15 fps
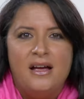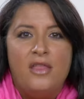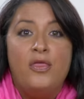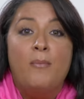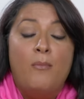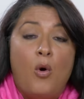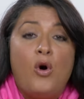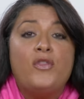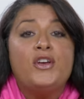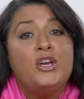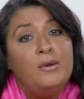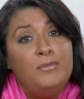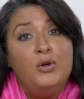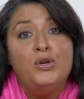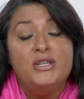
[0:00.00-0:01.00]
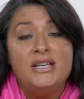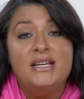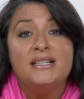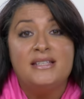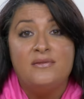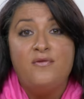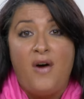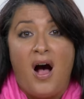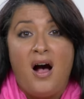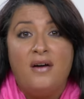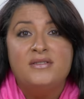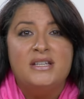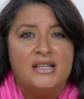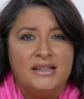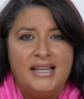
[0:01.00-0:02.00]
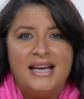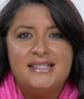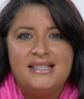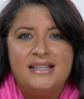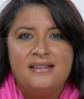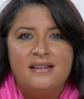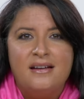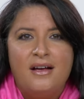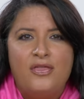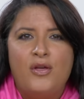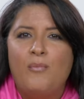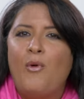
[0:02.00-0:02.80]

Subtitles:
The more the community is involved in a lesson, the